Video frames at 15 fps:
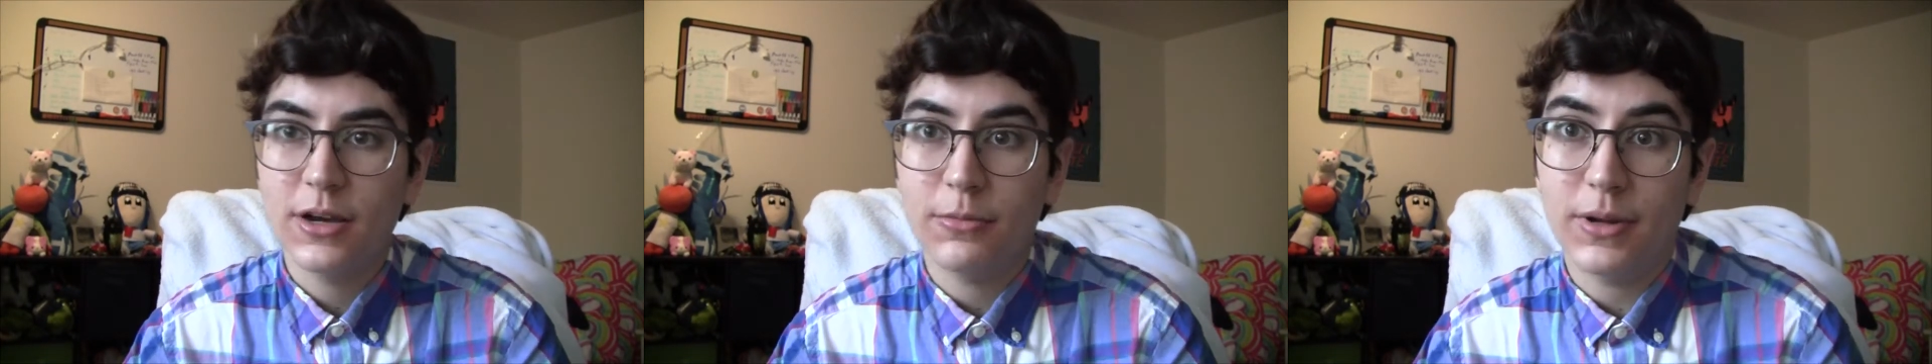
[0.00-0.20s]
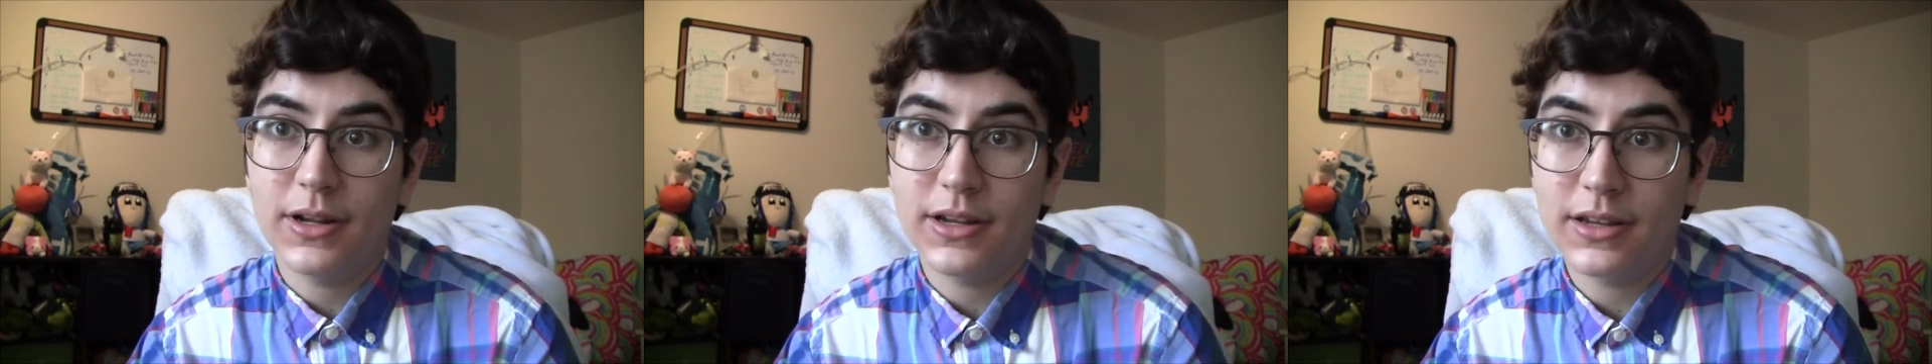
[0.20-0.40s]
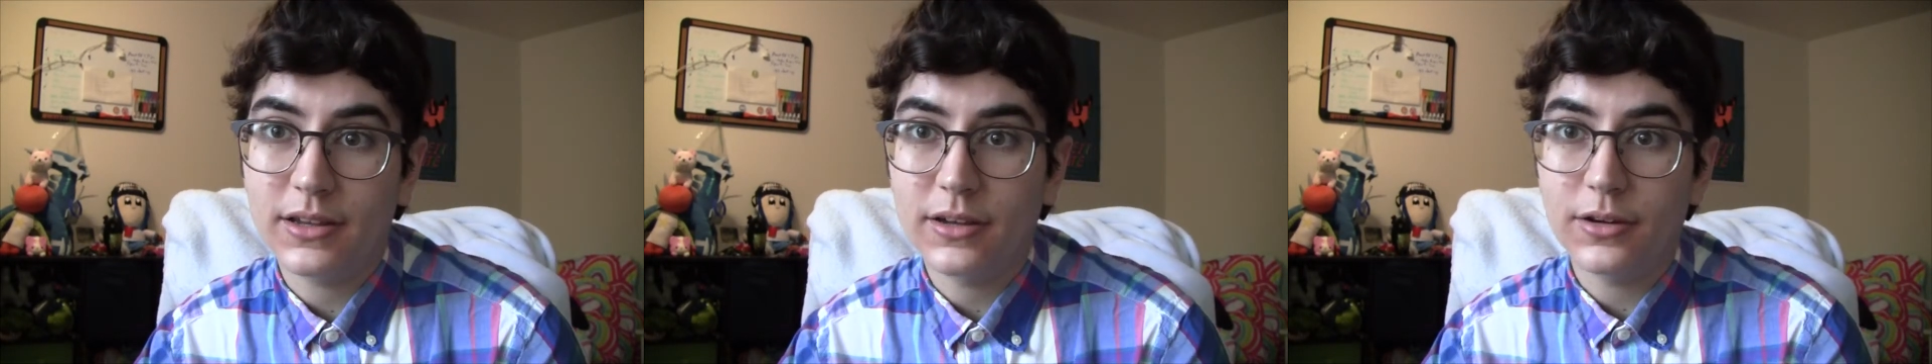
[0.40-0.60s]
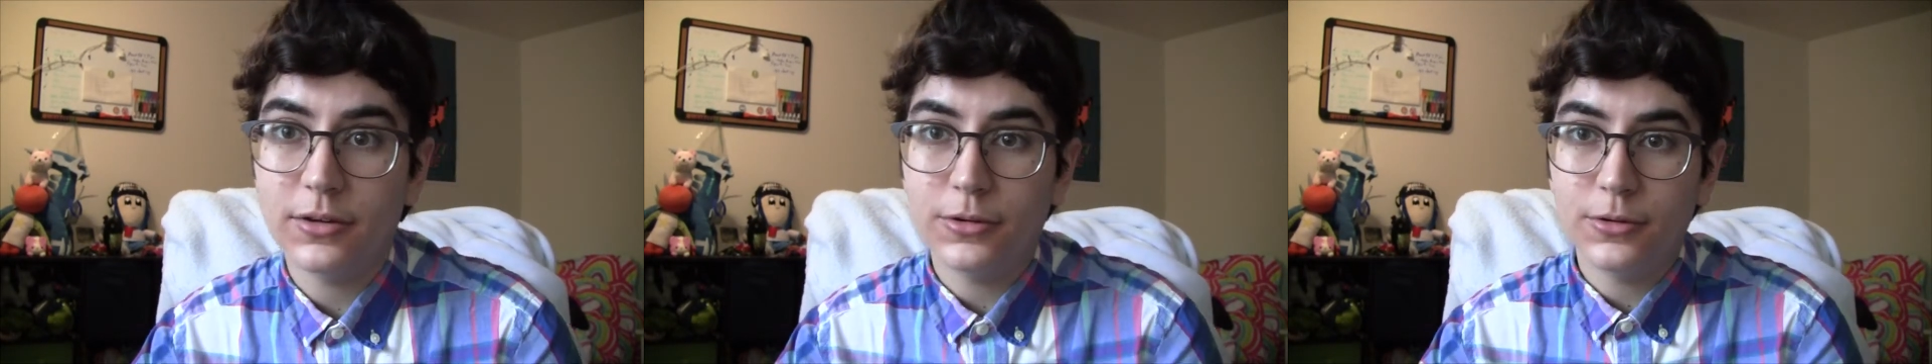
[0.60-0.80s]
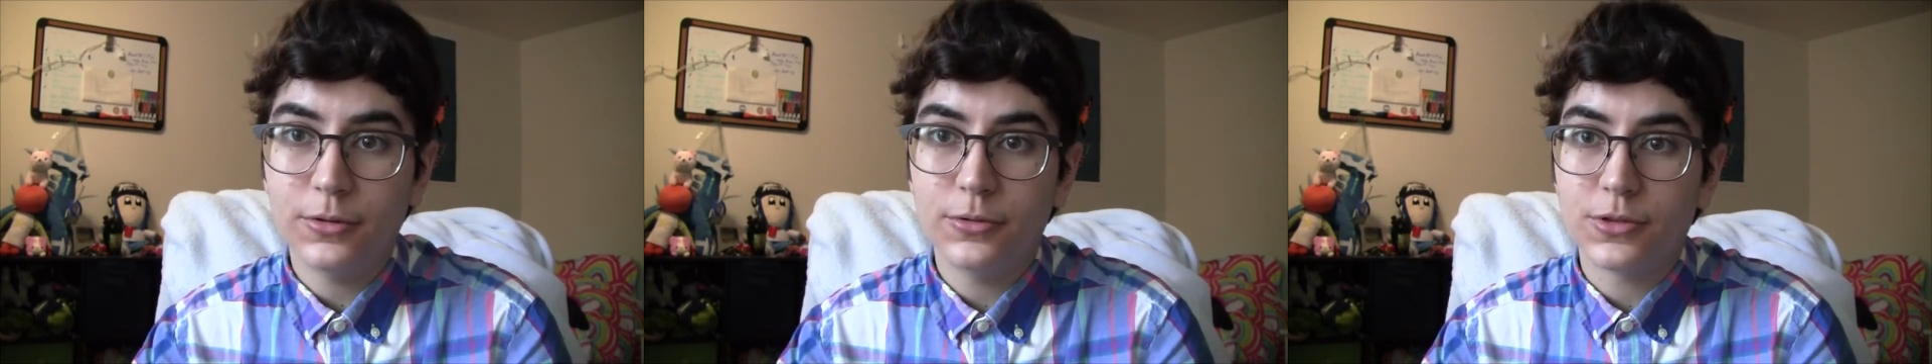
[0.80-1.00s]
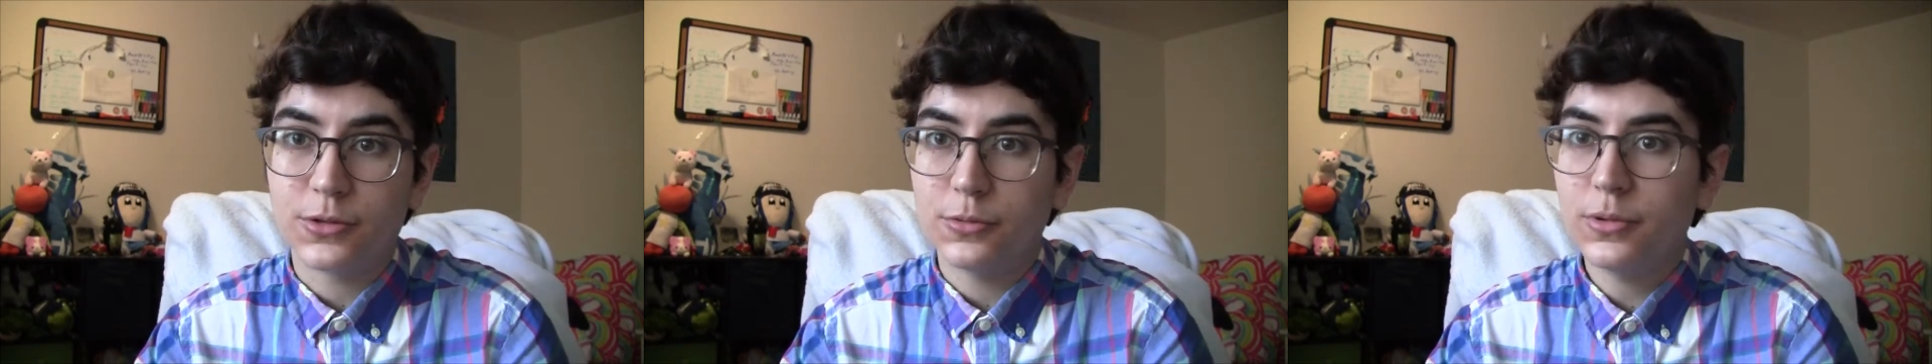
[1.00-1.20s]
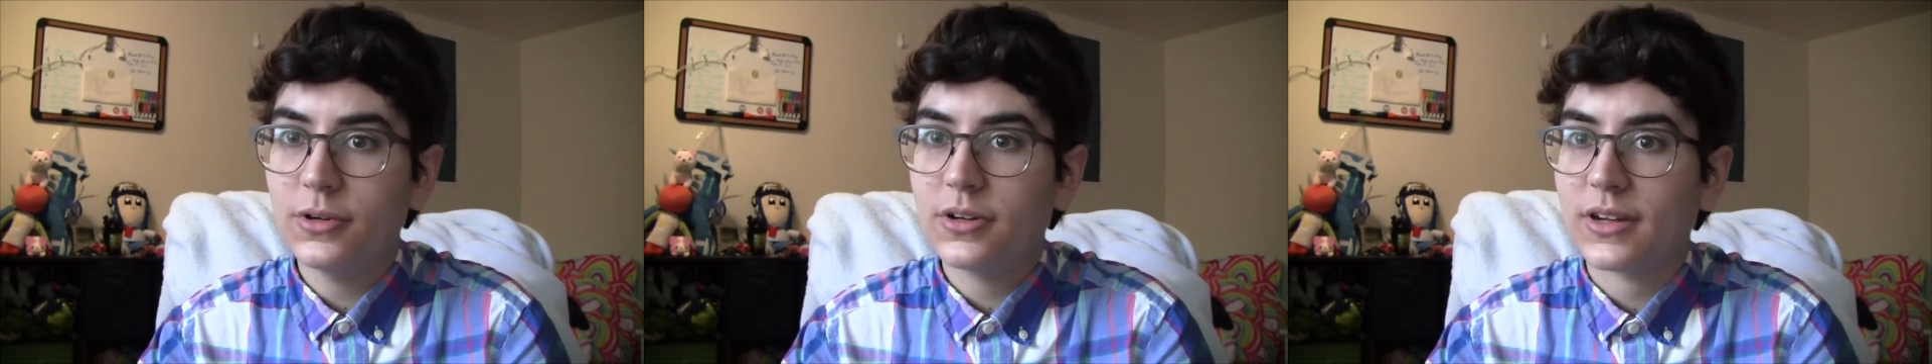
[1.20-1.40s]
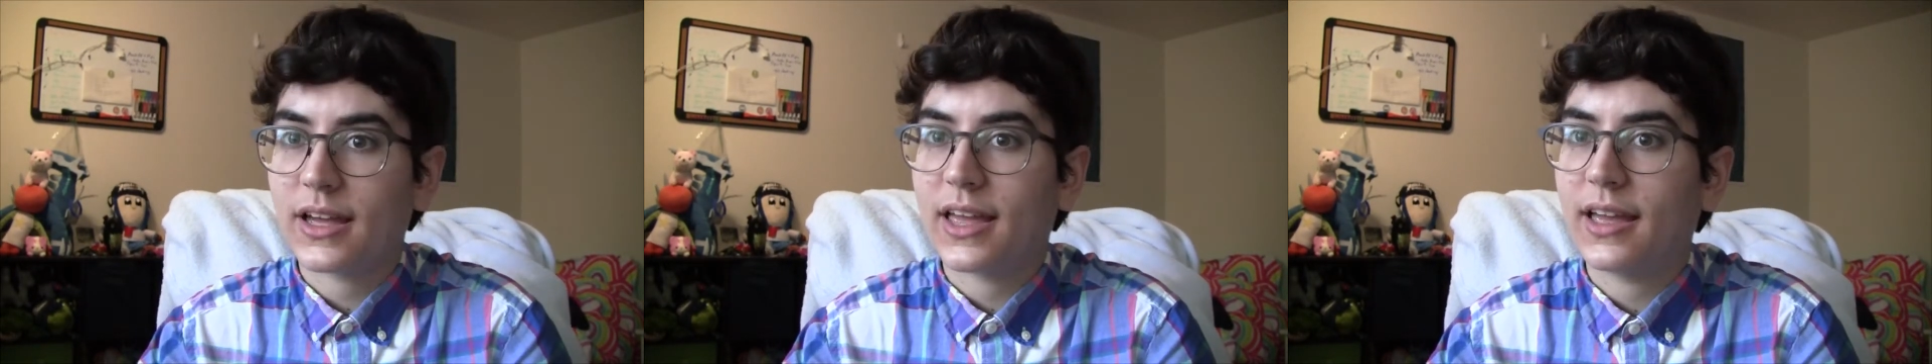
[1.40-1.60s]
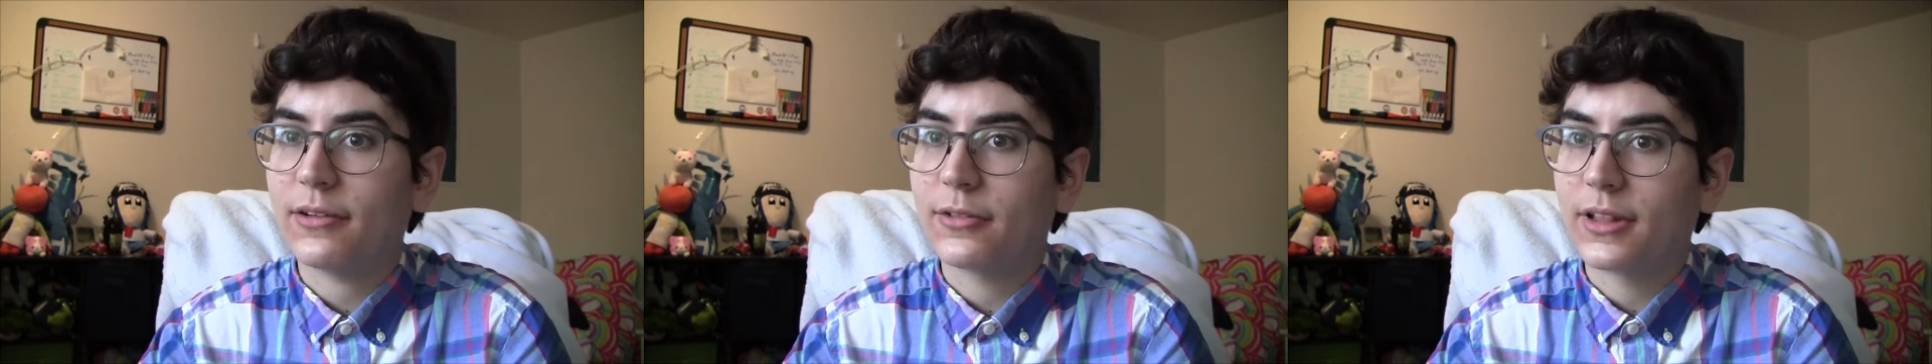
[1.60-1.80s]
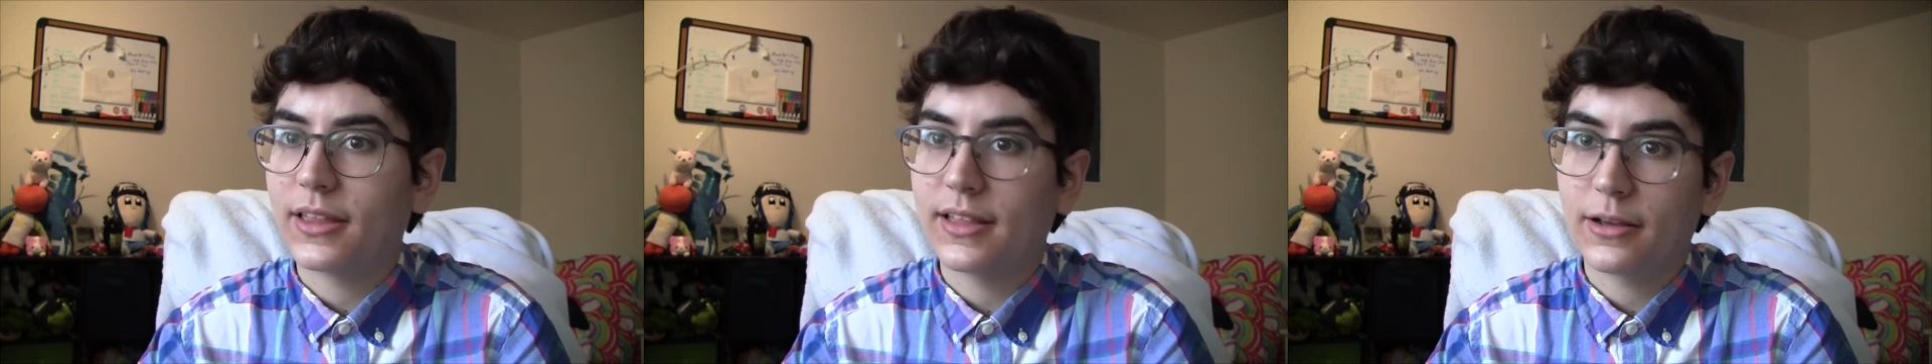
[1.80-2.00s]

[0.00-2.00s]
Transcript: when I go to work I can't really